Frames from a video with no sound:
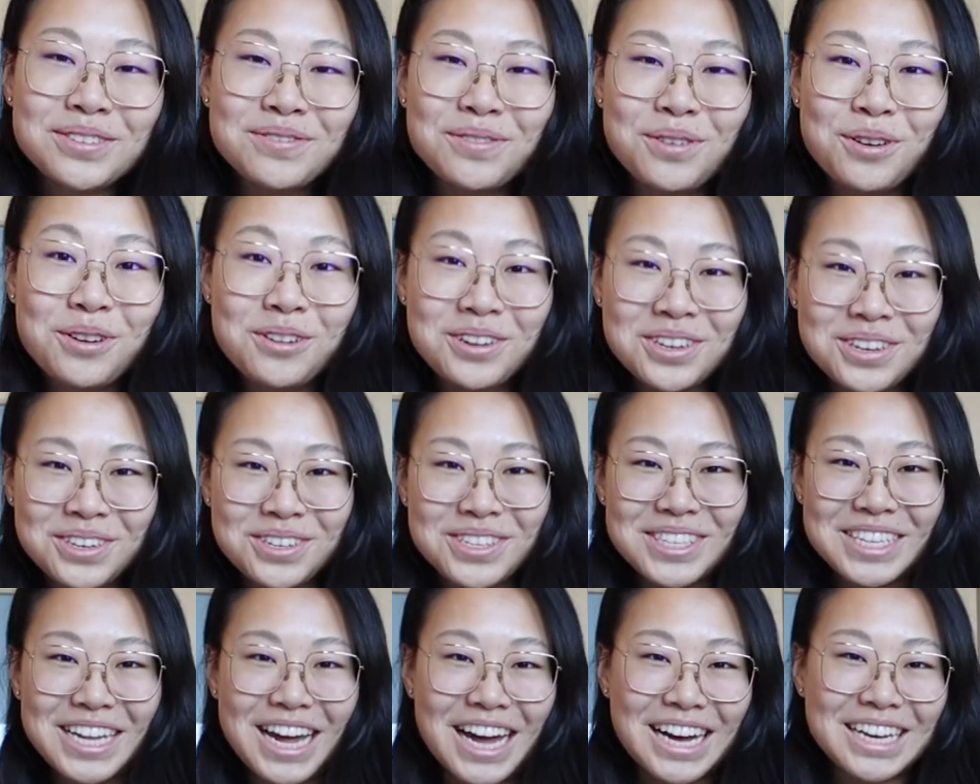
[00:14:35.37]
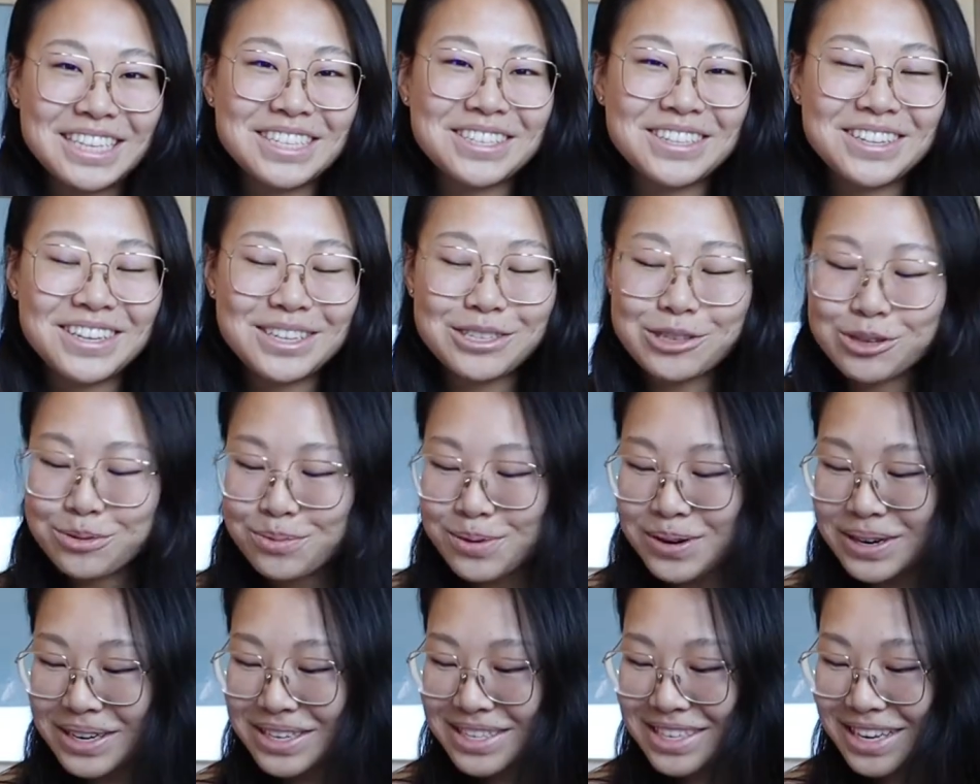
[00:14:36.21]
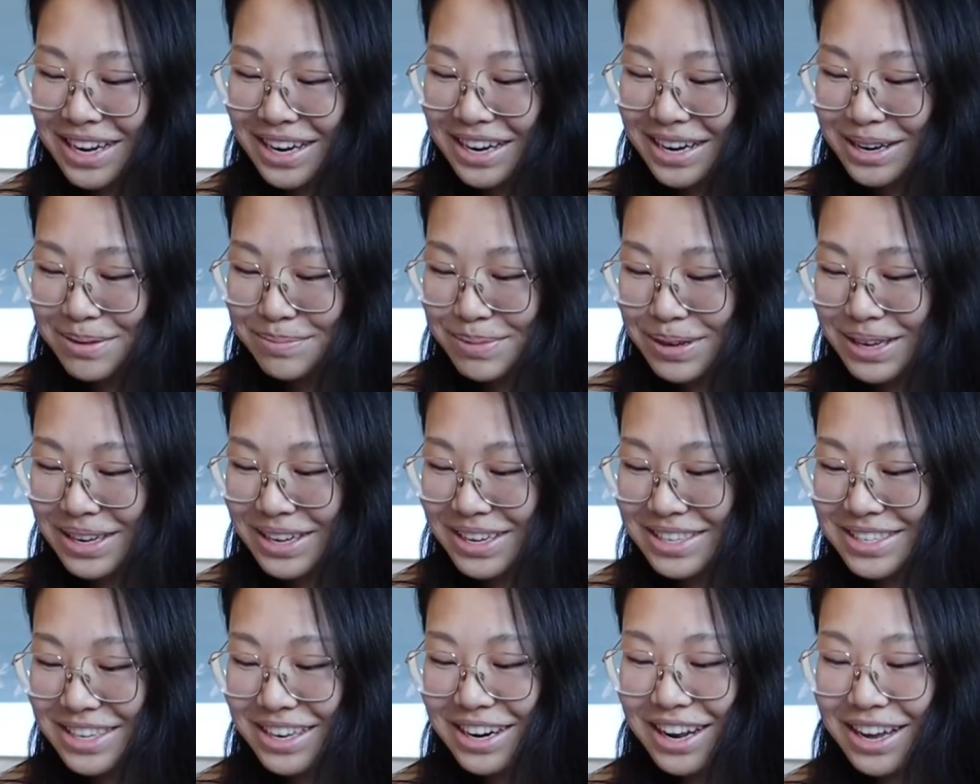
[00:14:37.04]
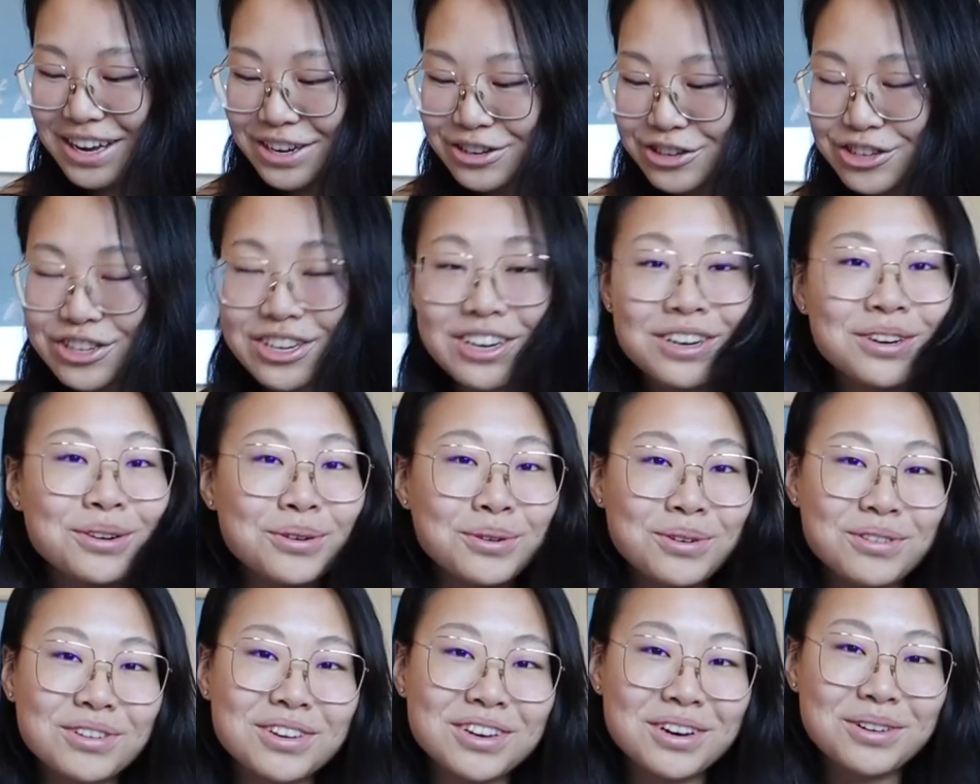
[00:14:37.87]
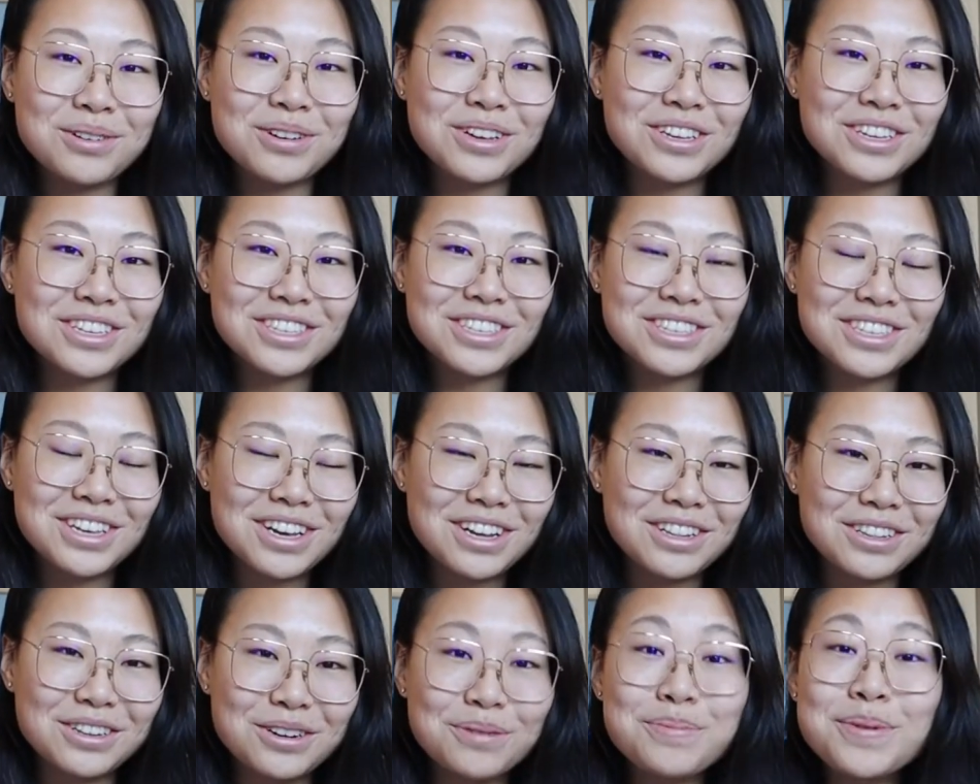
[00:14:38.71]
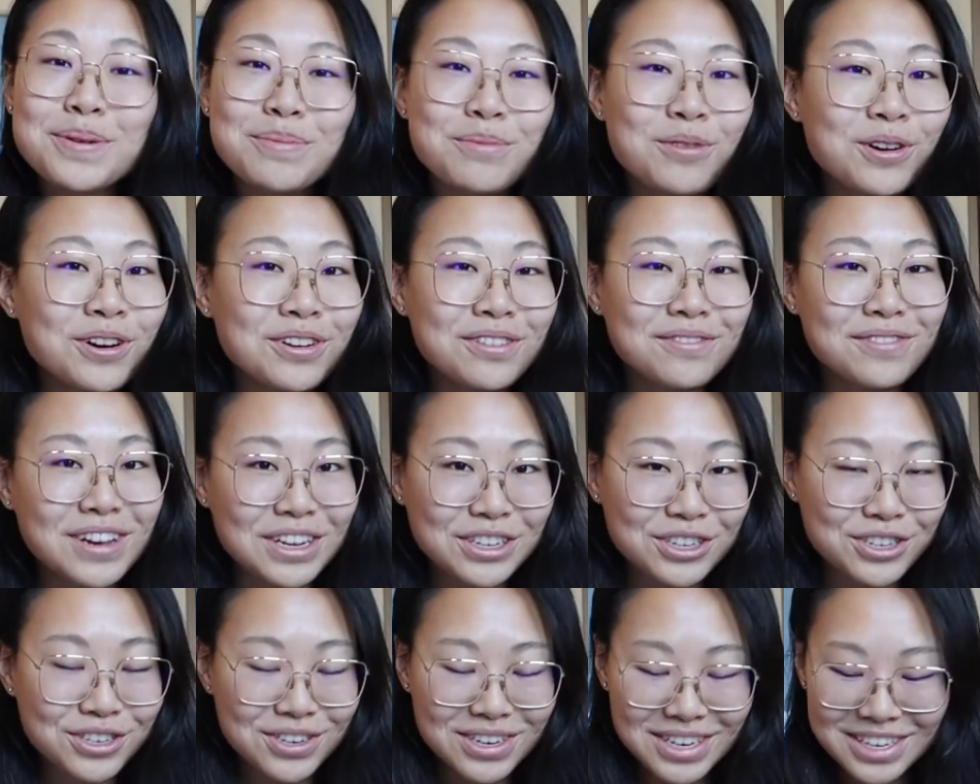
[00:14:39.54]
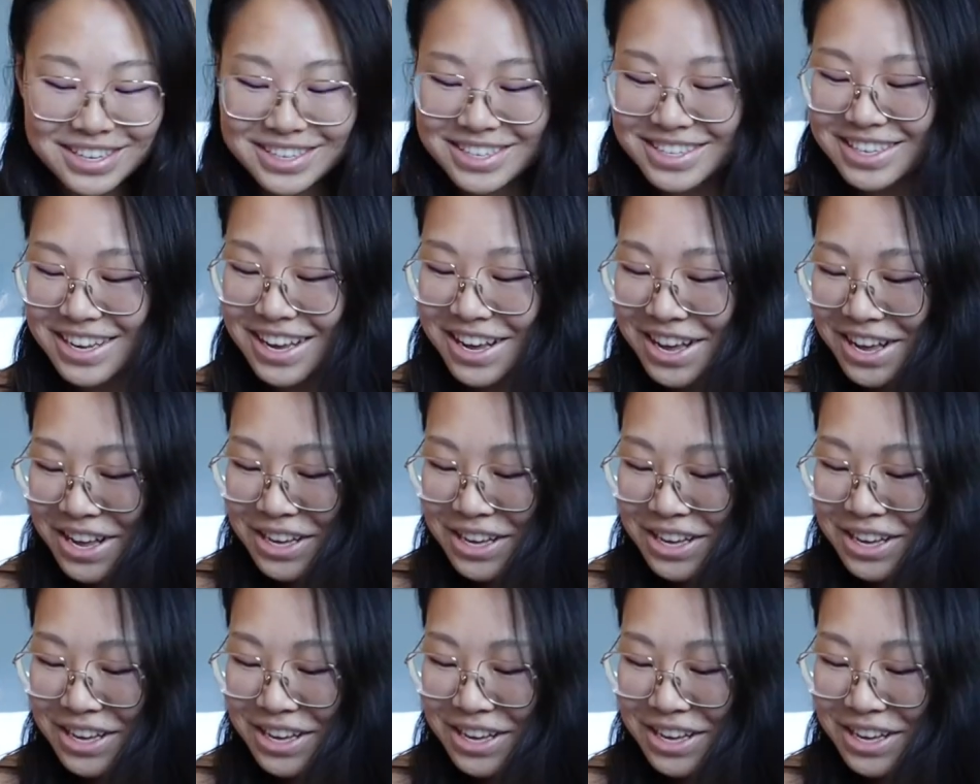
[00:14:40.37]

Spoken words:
of Oreo snacks, so that's super exciting because in Asia, Oreo is a little bit more adventurous.